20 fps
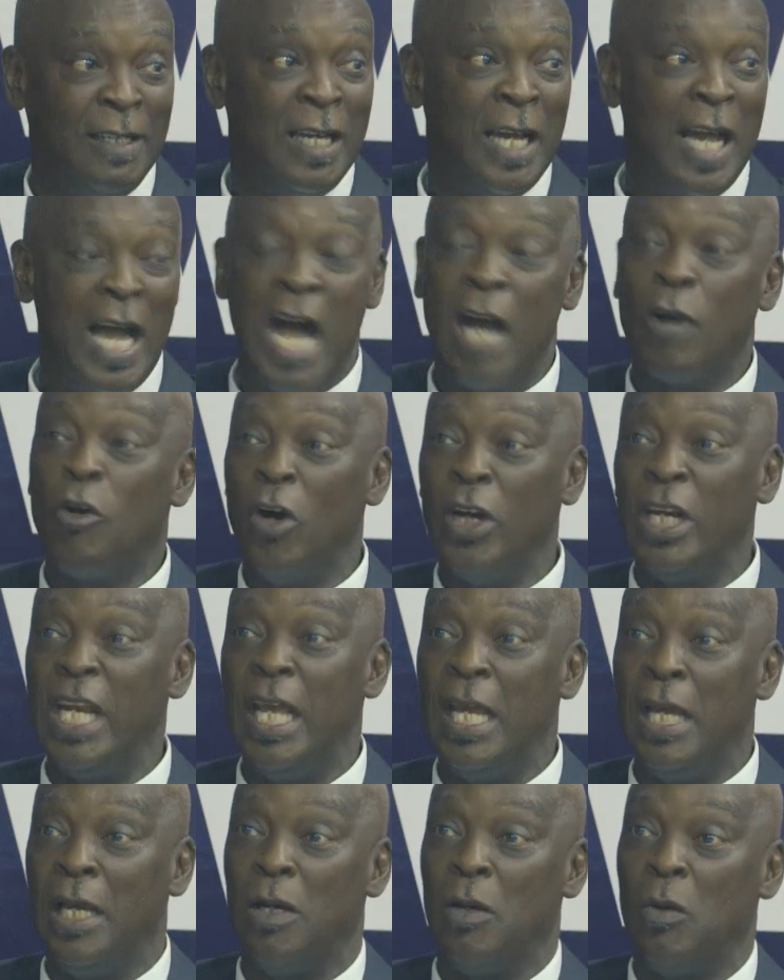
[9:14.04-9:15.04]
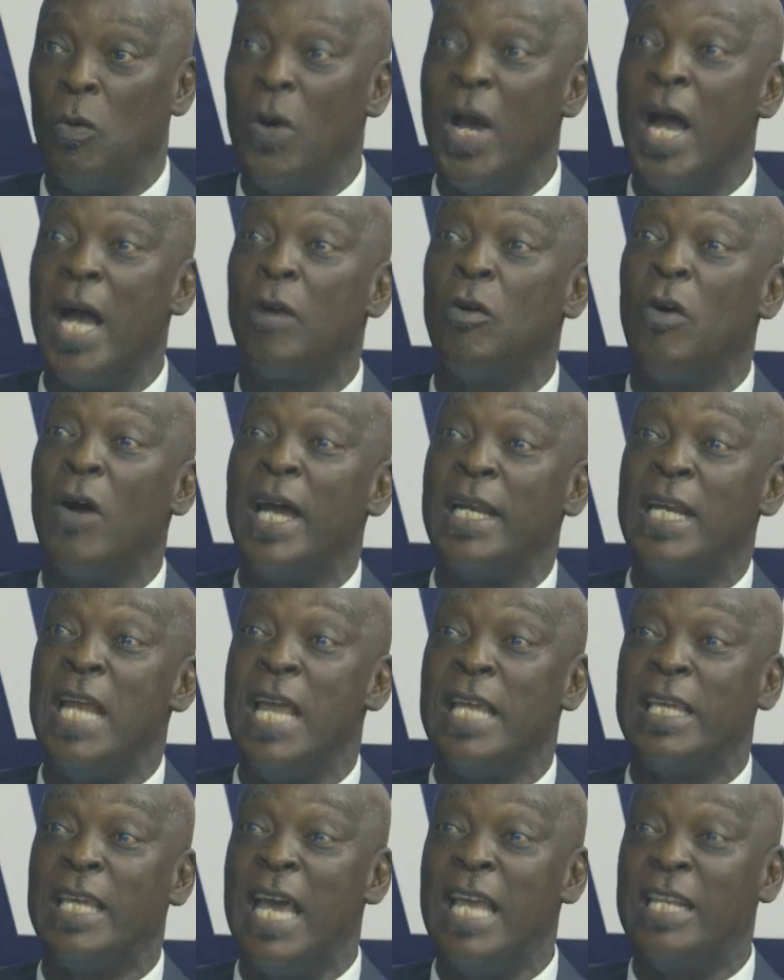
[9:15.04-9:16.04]
I go there, where I go, I
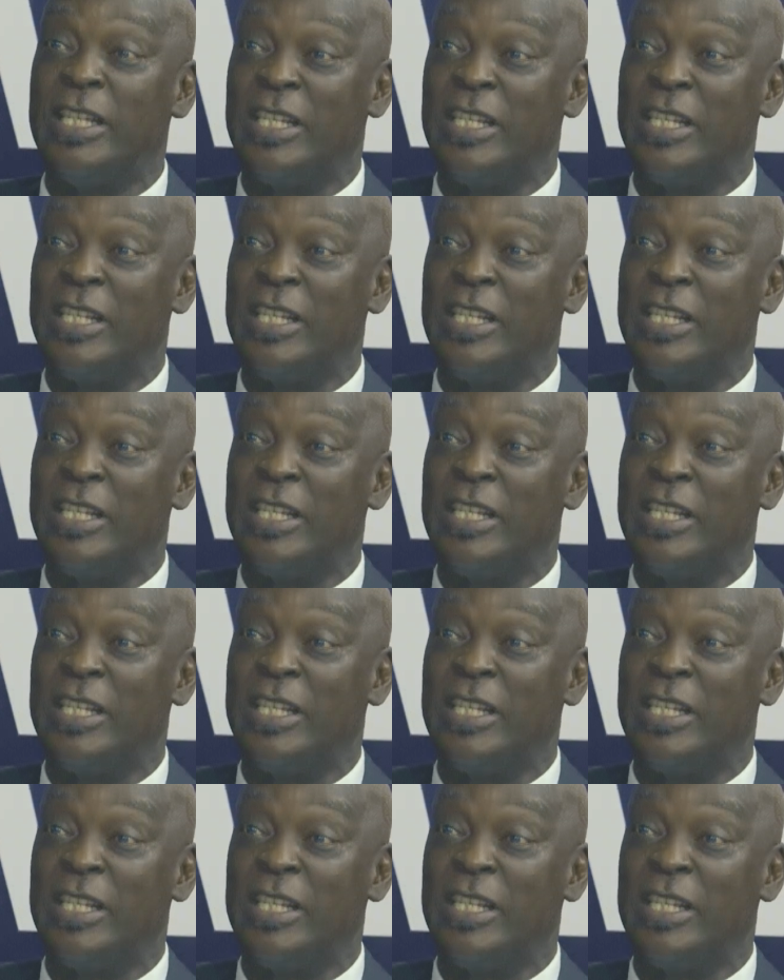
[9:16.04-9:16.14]
engage